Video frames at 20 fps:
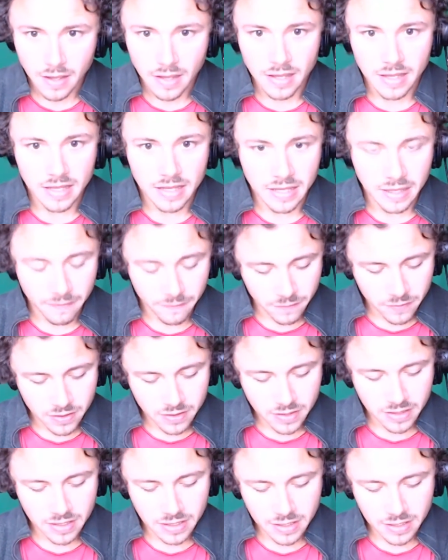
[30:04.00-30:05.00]
if
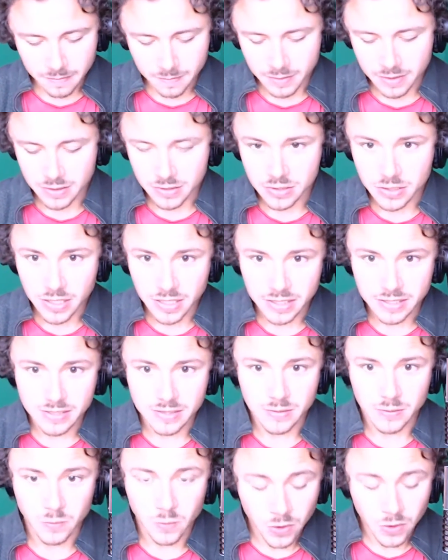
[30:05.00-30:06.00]
you give me
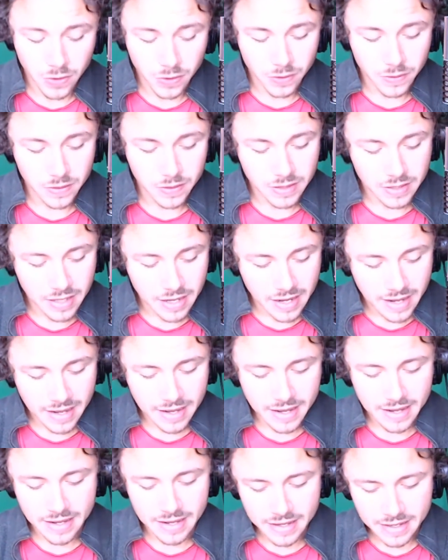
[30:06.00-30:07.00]
just one
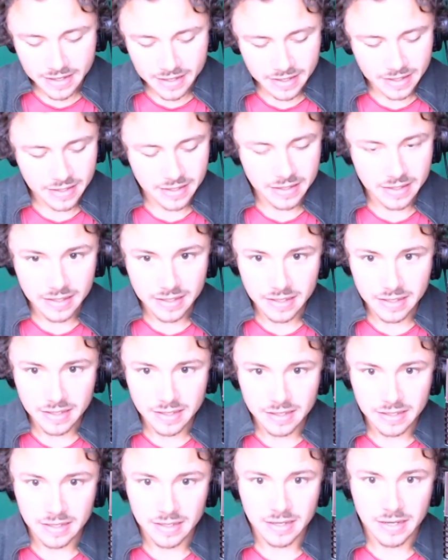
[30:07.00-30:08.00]
night,
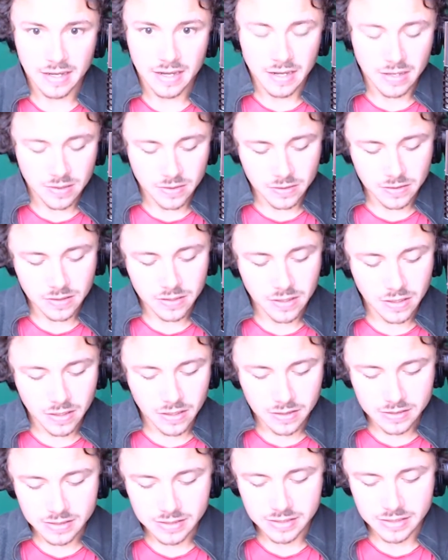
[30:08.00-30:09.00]
you're
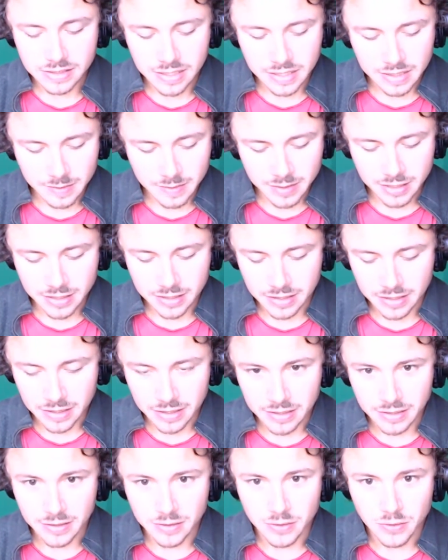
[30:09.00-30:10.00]
gonna see me
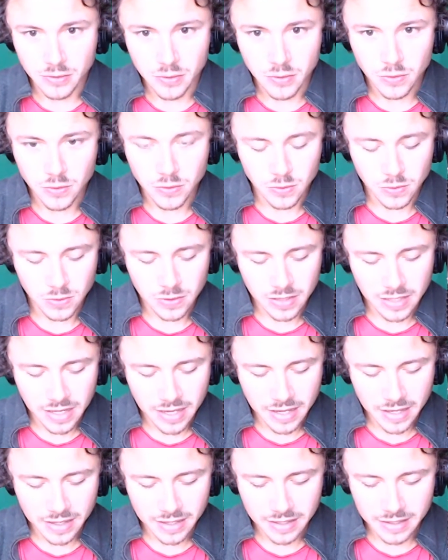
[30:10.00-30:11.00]
in a new
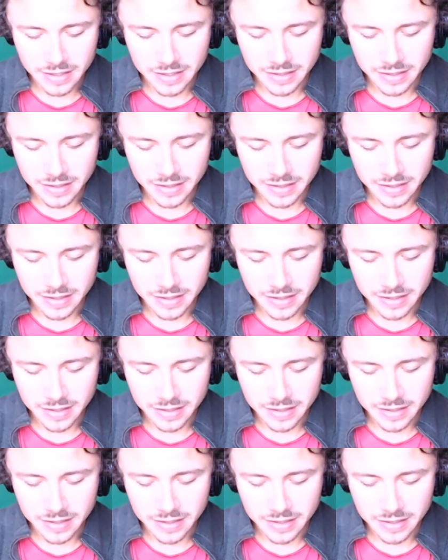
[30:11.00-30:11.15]
light.